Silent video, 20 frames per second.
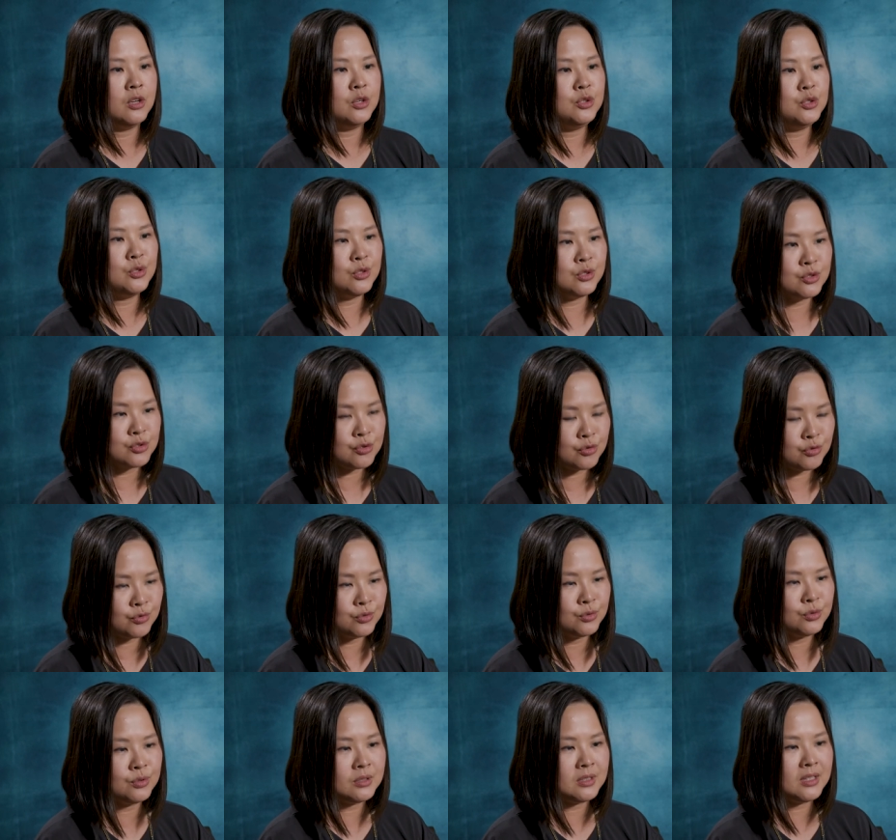you can
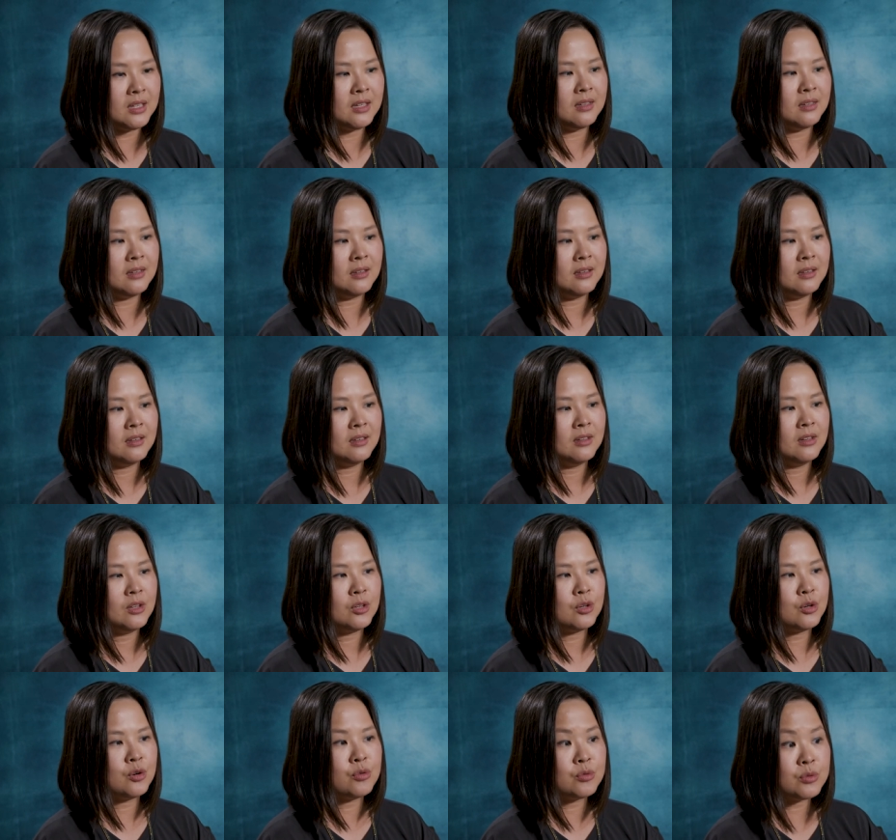truly
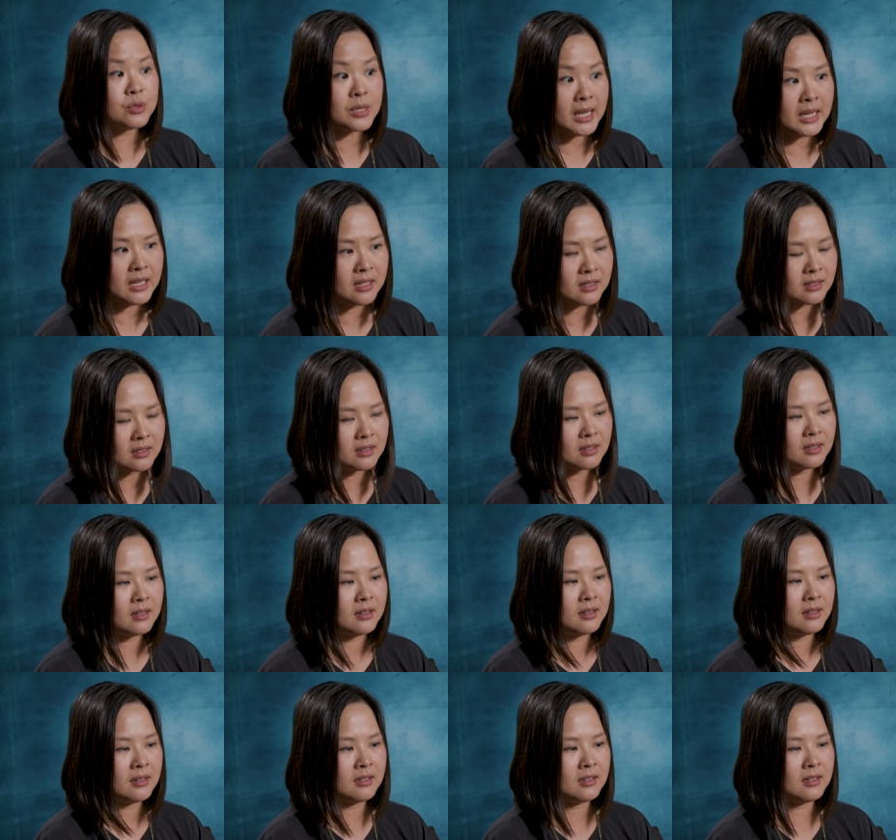create
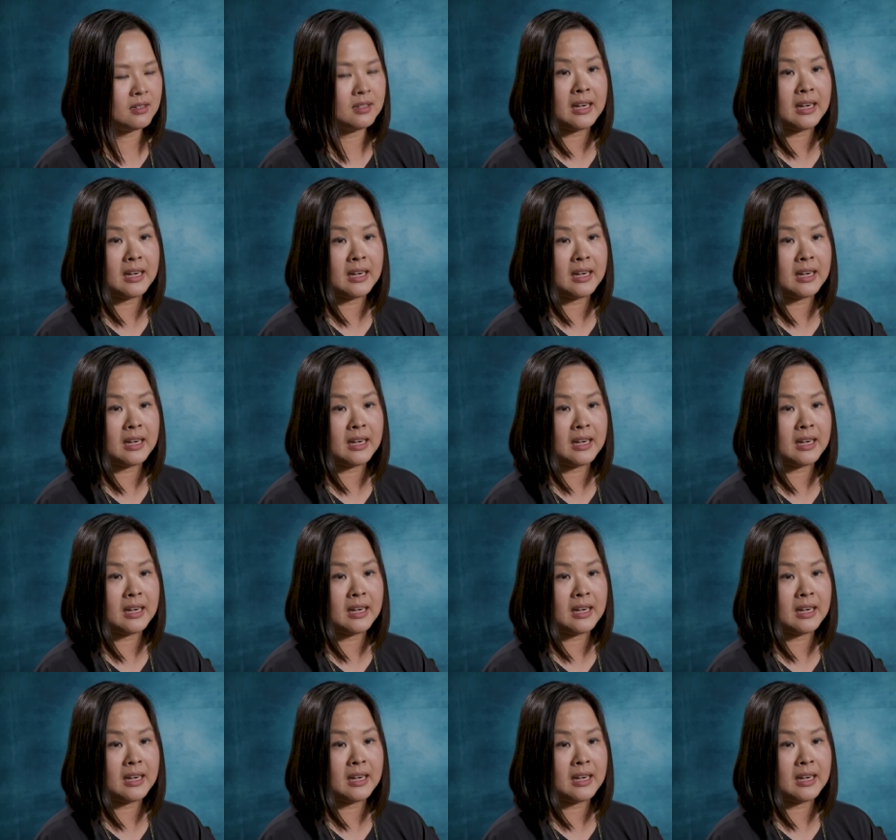uh,